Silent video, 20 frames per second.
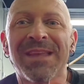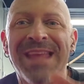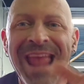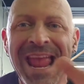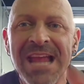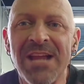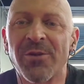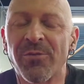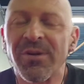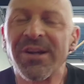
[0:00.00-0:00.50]

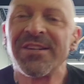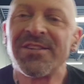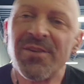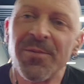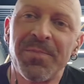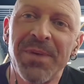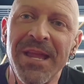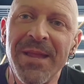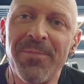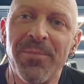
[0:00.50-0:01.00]
catering
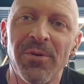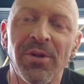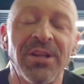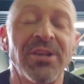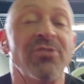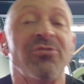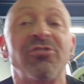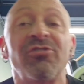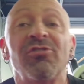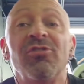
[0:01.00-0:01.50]
to people,
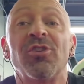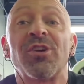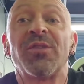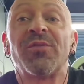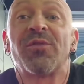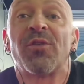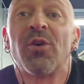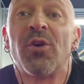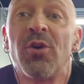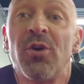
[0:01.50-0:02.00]
and you're just
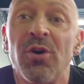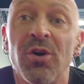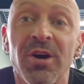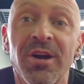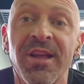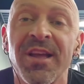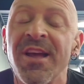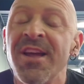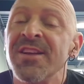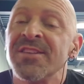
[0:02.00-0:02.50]
looking for a
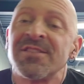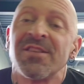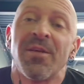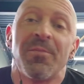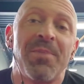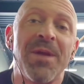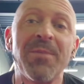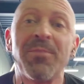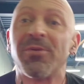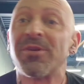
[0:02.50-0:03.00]
hook so
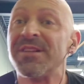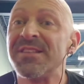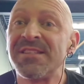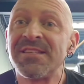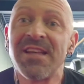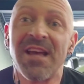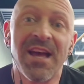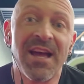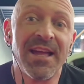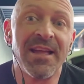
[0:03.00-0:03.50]
that people can
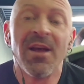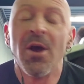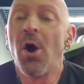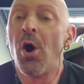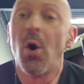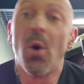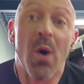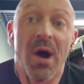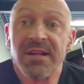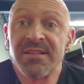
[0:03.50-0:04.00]
say,
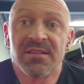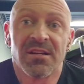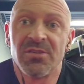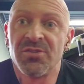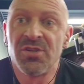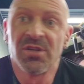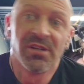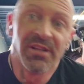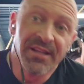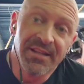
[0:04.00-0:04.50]
oh, I saw
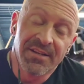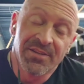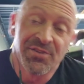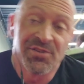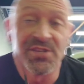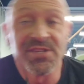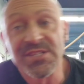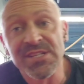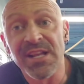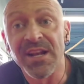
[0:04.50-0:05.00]
Jillian, and
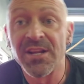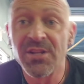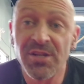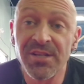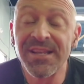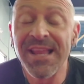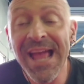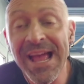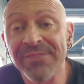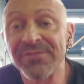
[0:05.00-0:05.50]
she said I
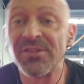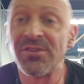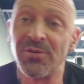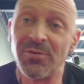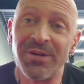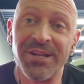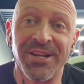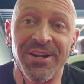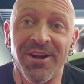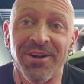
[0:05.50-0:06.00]
didn't have to
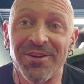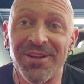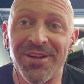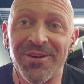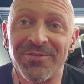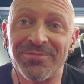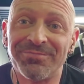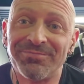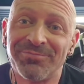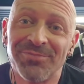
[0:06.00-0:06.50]
do any
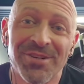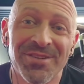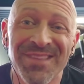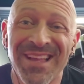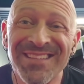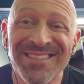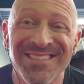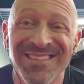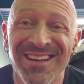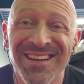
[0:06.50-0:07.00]
cardio. Well,
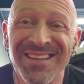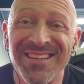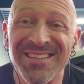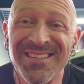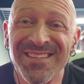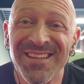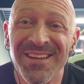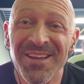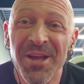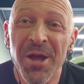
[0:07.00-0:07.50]
that's
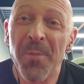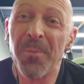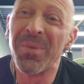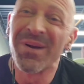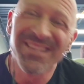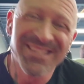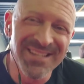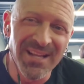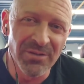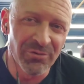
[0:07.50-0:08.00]
nice,
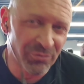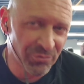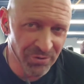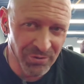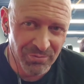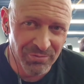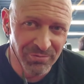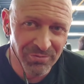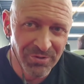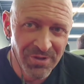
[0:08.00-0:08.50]
but it's not
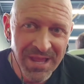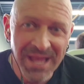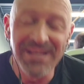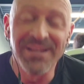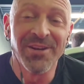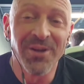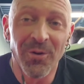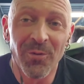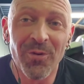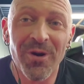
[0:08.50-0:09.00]
true.
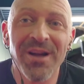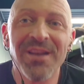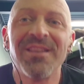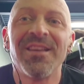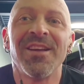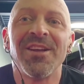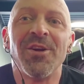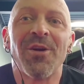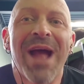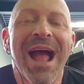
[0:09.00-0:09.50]
And you know what?
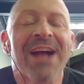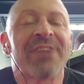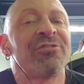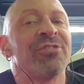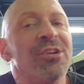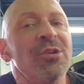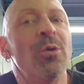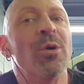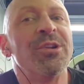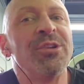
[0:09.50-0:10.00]
You're
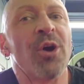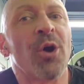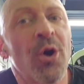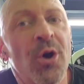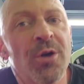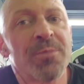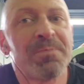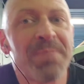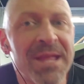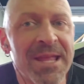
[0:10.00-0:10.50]
actually going to
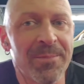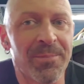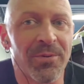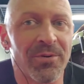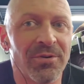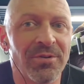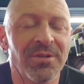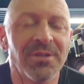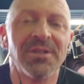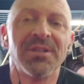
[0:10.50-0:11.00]
hurt
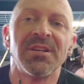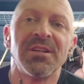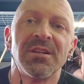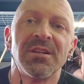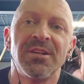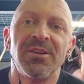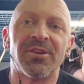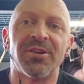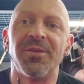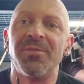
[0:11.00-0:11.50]
people.
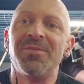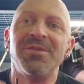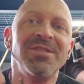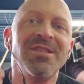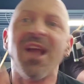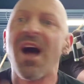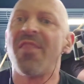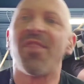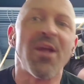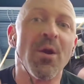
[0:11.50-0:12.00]
You're gonna
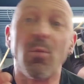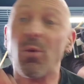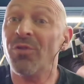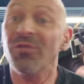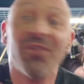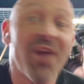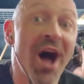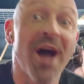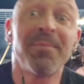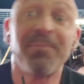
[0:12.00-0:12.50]
not, they will
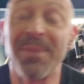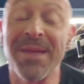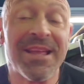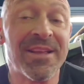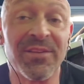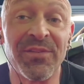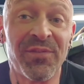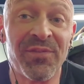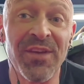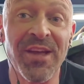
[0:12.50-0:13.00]
not
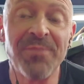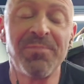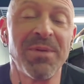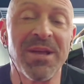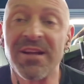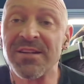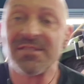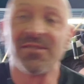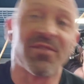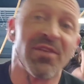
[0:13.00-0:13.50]
be as fit
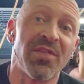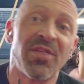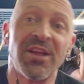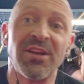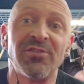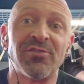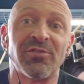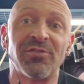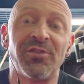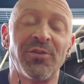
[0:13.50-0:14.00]
because of the
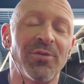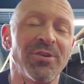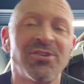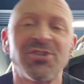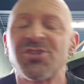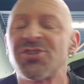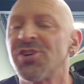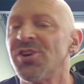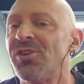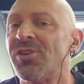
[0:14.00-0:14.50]
things you're doing.
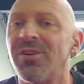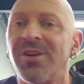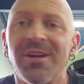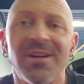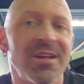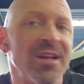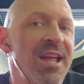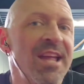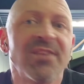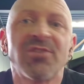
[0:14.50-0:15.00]
Sure,
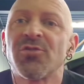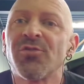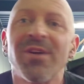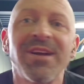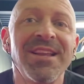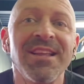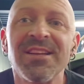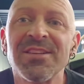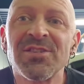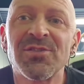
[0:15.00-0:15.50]
HIIT
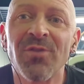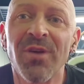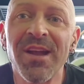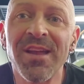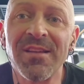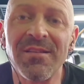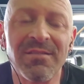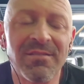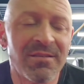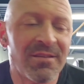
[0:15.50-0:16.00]
training is
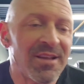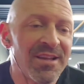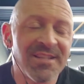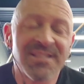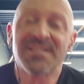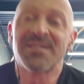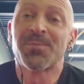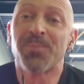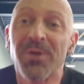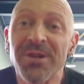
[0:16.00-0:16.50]
great.
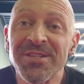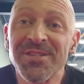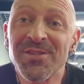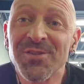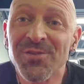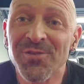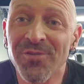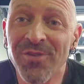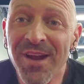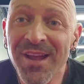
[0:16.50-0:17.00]
Sprints
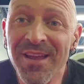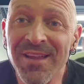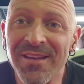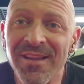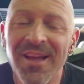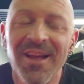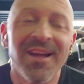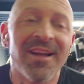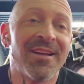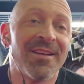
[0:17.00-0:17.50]
are great.
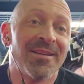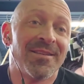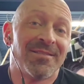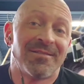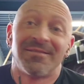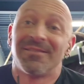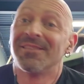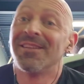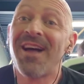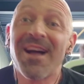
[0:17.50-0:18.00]

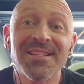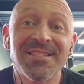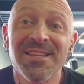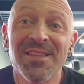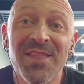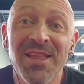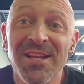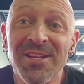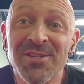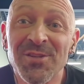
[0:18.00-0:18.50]
Lots
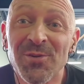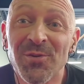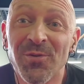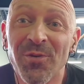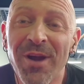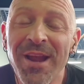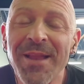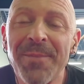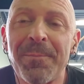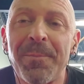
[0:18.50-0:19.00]
of things are
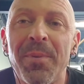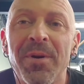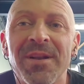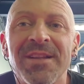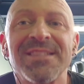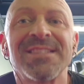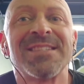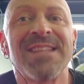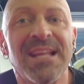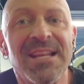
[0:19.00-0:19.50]
great,
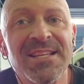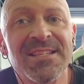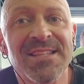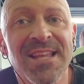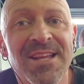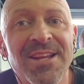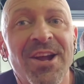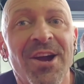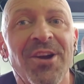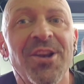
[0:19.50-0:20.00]
but steady
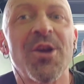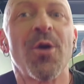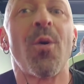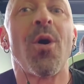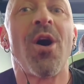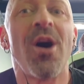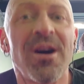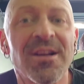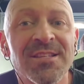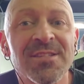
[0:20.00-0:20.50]
state cardio
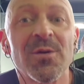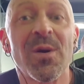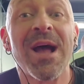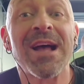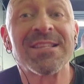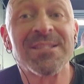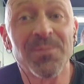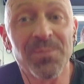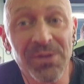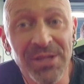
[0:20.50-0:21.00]
also
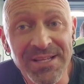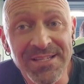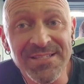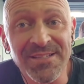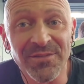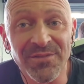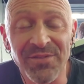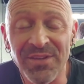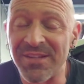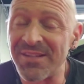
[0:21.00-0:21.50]
has a
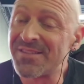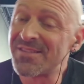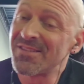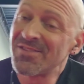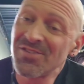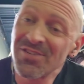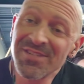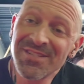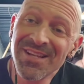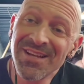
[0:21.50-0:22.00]
place in fitness.
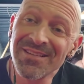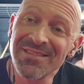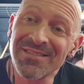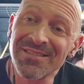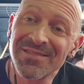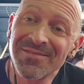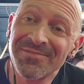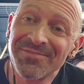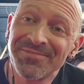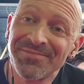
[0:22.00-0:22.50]
It just
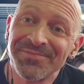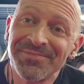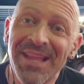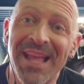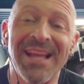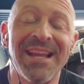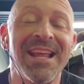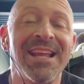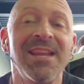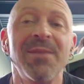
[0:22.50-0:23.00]
does.
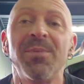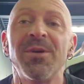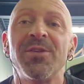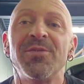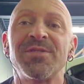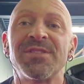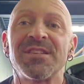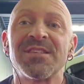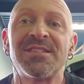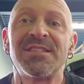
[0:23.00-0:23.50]
And anybody
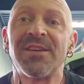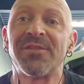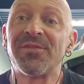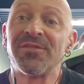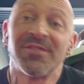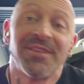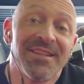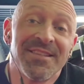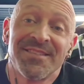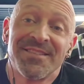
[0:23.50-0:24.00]
who says
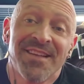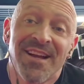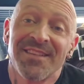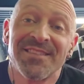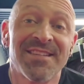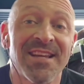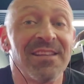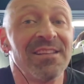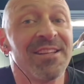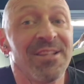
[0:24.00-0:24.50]
different is
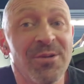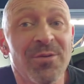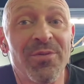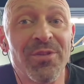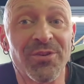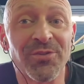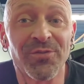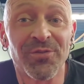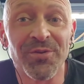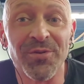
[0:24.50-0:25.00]
not telling you
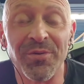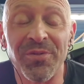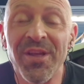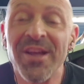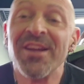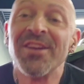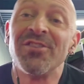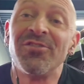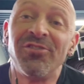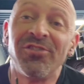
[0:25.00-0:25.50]
the truth.
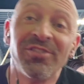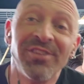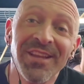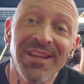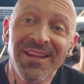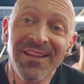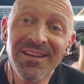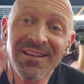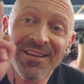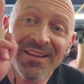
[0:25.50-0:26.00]

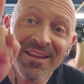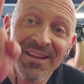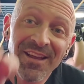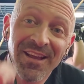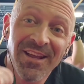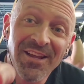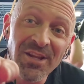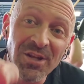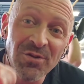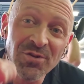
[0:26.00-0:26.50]
Jillian,
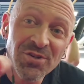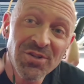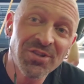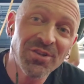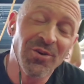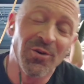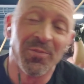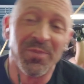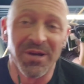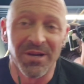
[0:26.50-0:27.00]
you should know